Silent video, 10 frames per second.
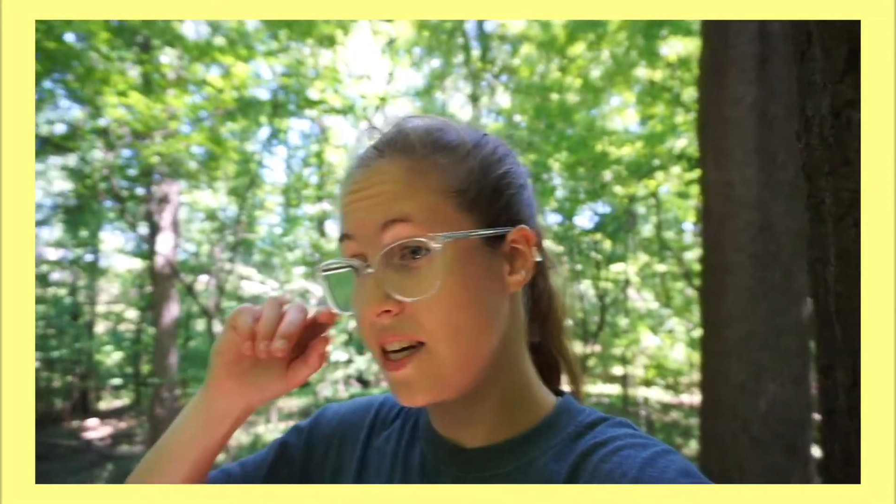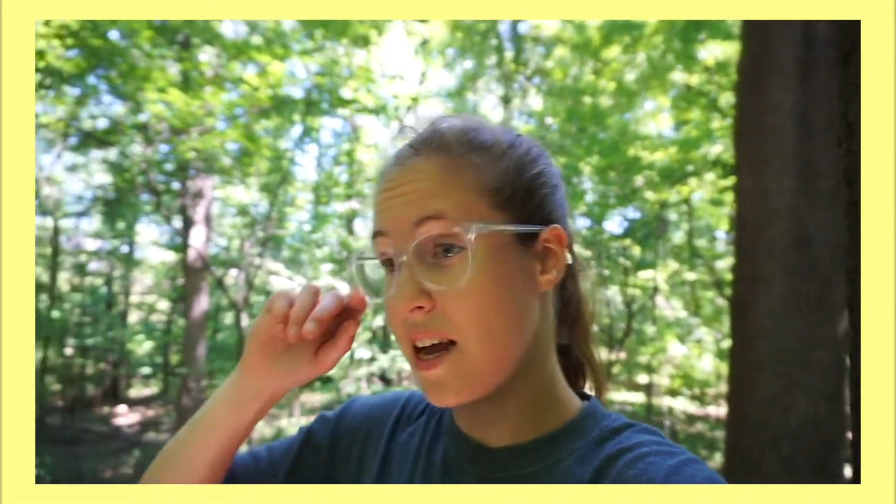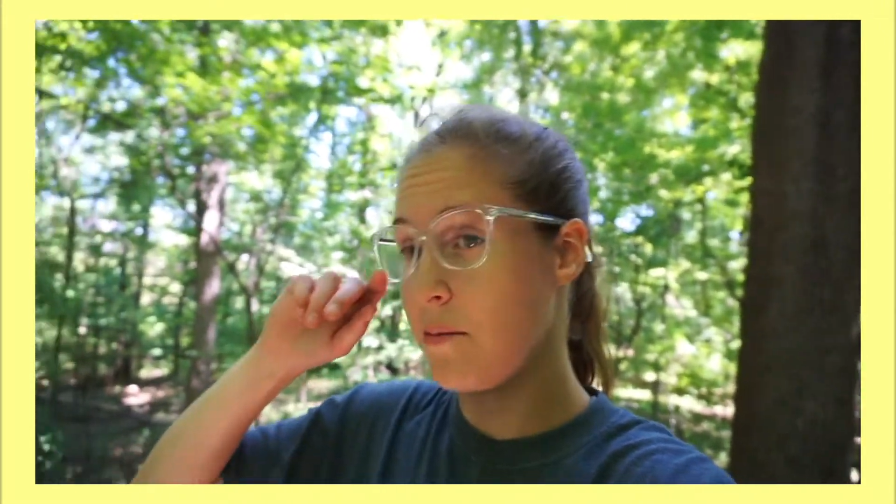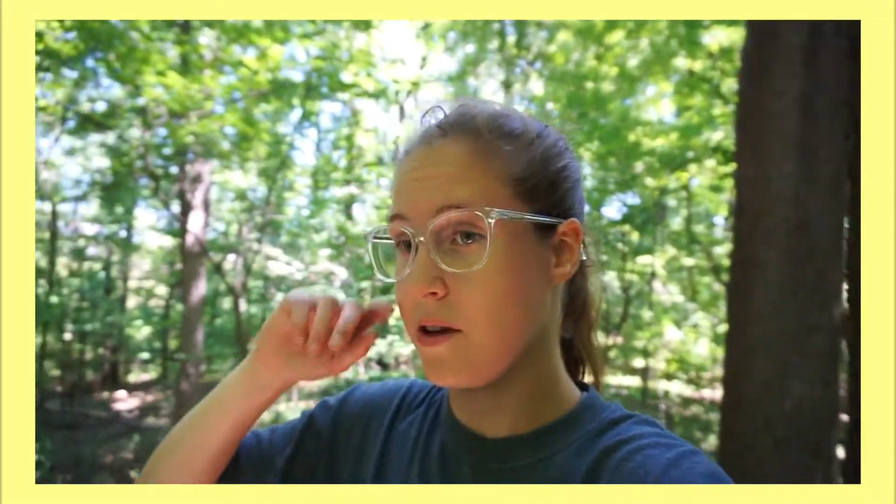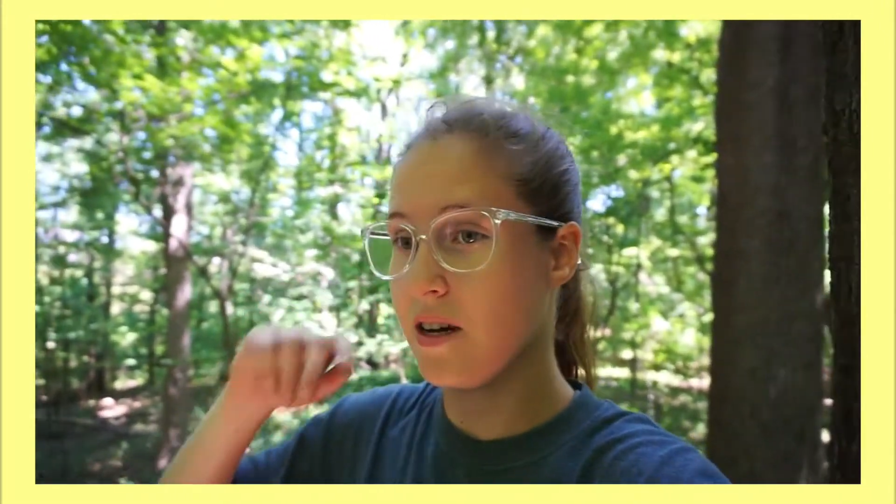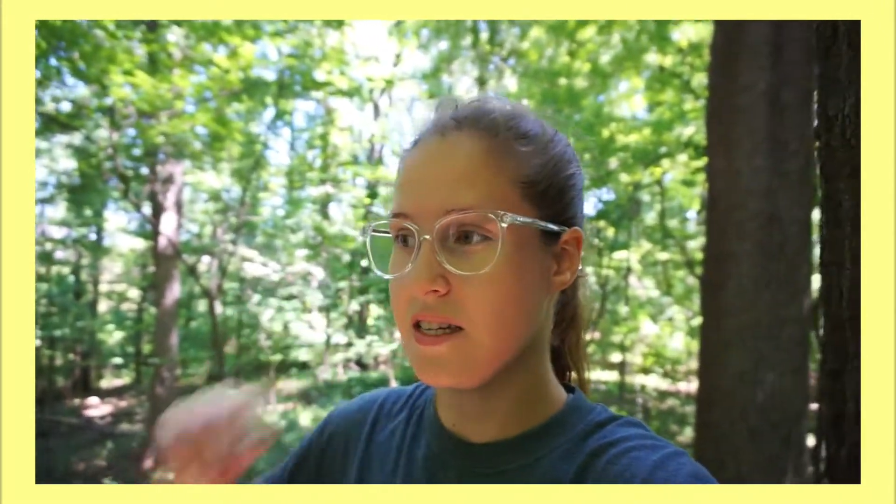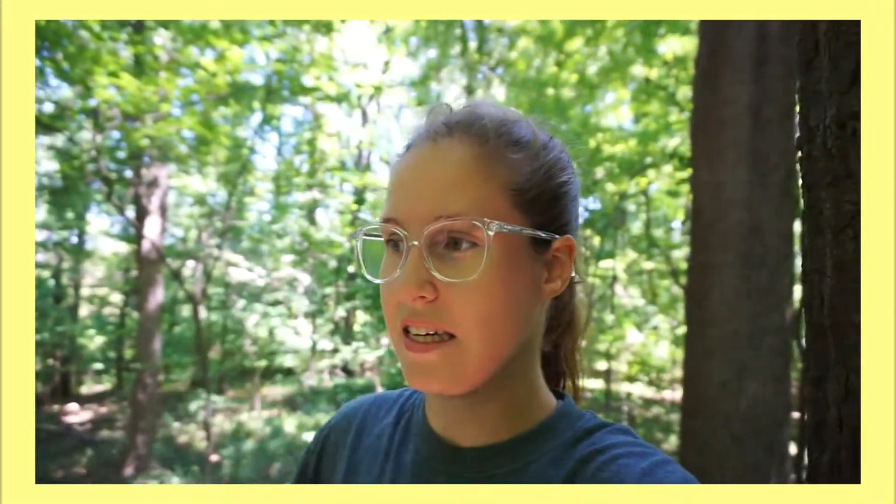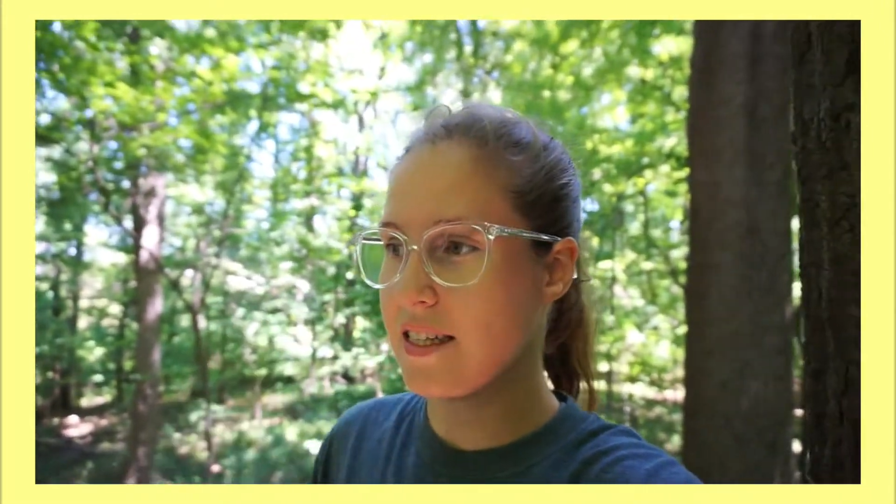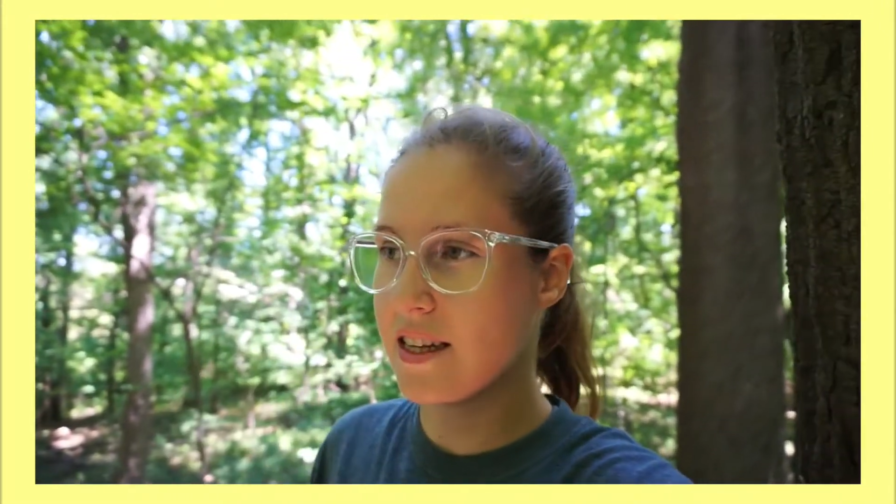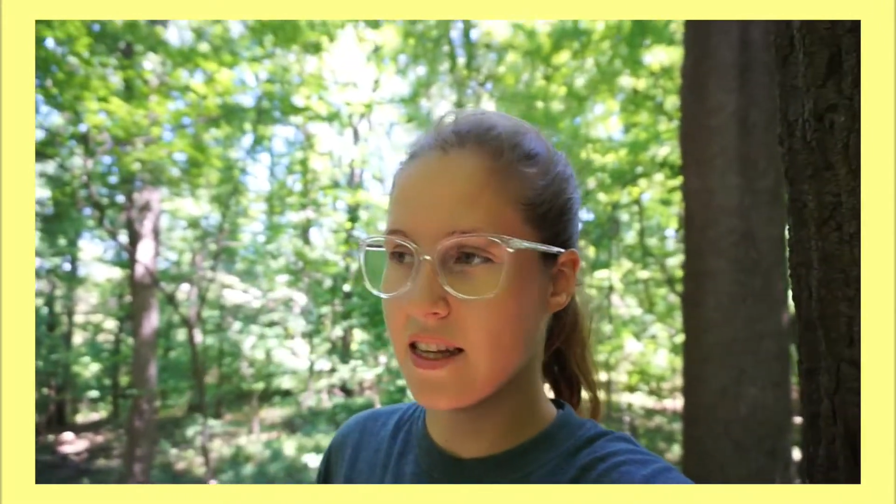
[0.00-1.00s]
today because
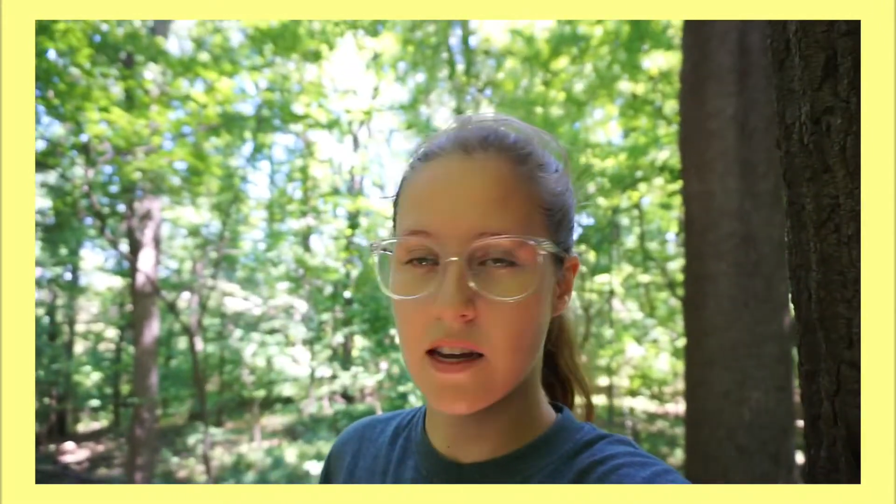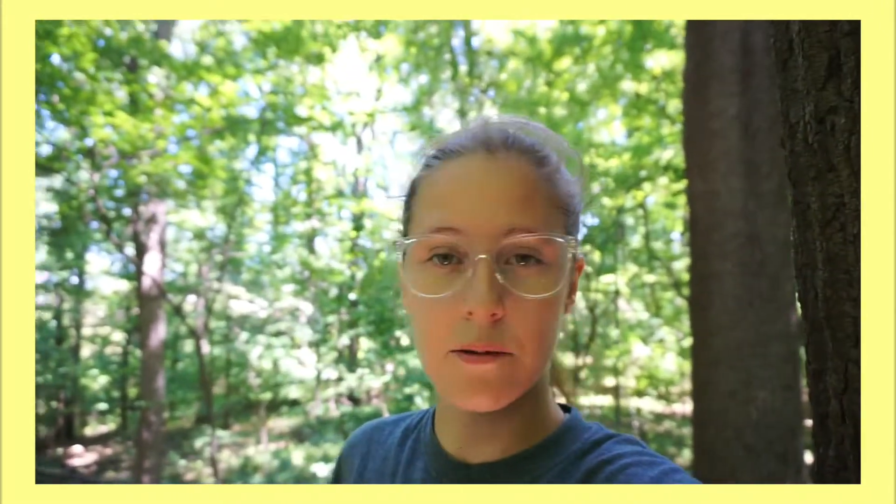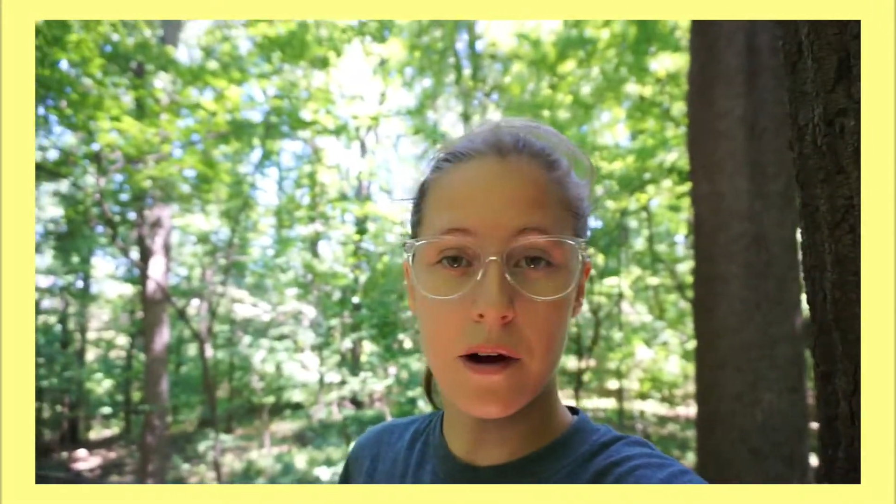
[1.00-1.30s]
I didn't think